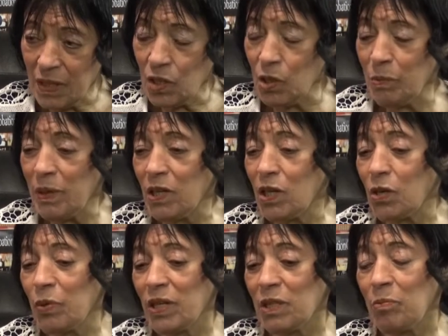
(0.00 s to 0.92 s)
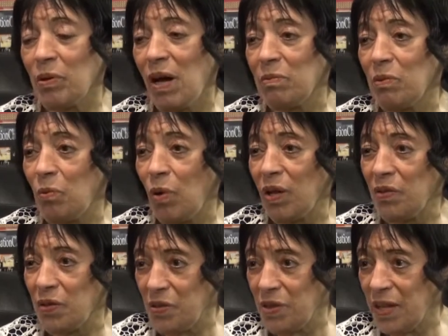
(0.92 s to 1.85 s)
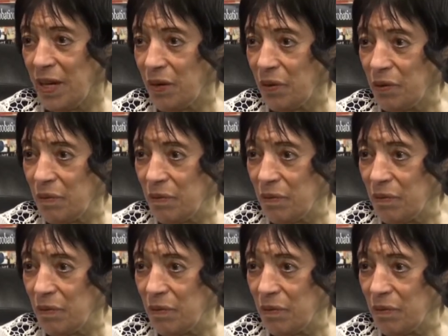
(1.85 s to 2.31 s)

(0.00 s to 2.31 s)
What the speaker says: You mean correct the problem while they're there?